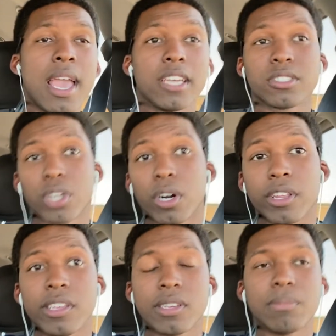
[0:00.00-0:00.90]
It's
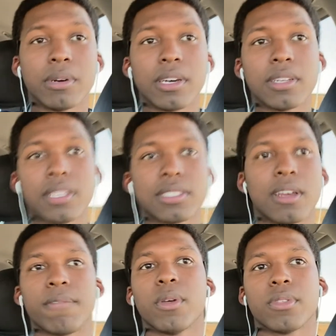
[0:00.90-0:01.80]
dirty, but it's
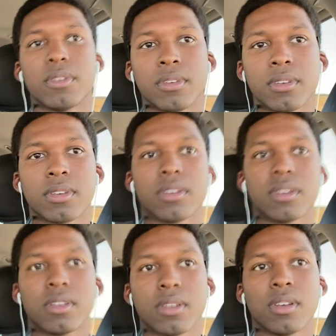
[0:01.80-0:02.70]
not filthy.
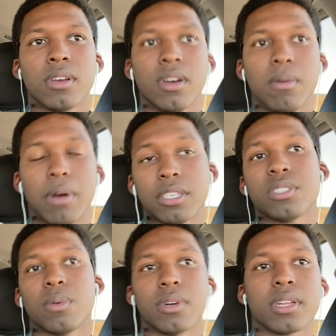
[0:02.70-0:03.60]
But I
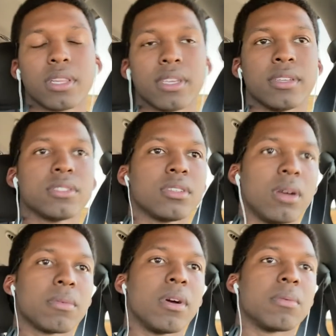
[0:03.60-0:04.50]
still want to clean it, so
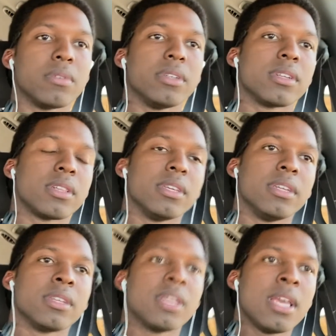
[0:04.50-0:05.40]
I'm going to clean
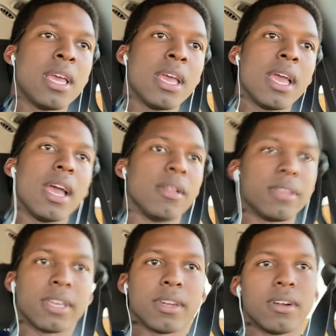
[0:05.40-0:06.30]
it, and
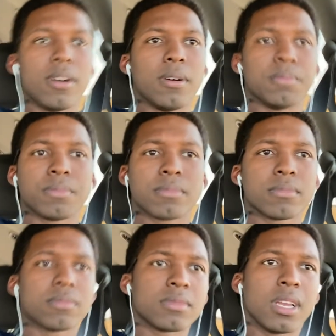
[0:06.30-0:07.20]
then
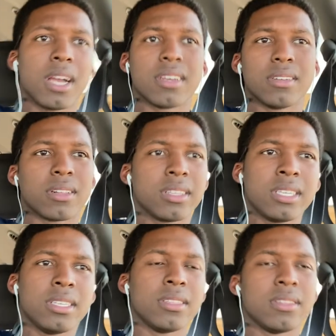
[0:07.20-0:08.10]
I can
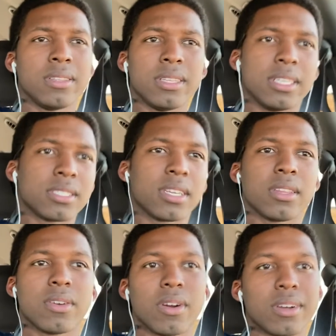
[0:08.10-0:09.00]
clean the inside
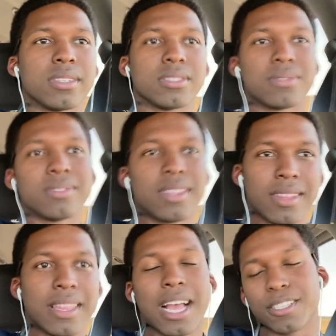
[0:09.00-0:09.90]
of the car because
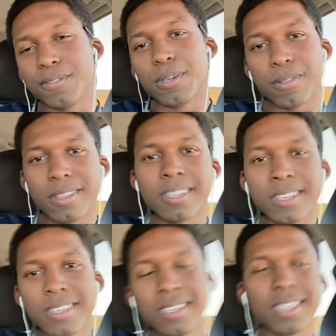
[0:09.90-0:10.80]
that's filthy.
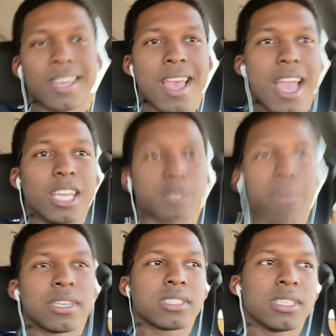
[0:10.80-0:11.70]

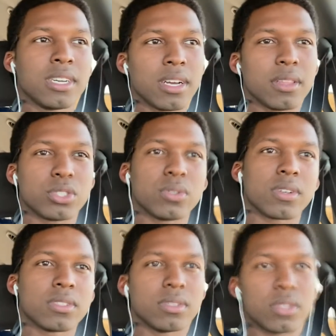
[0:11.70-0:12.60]
Especially the
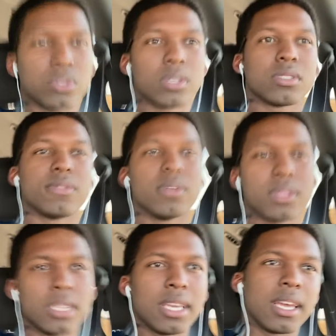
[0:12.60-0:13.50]
trunk too. The trunk is
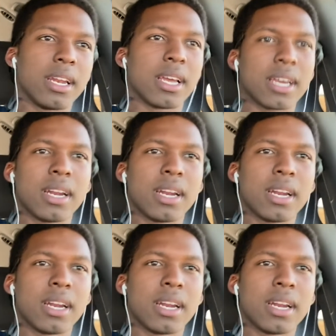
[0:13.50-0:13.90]
filthy, and I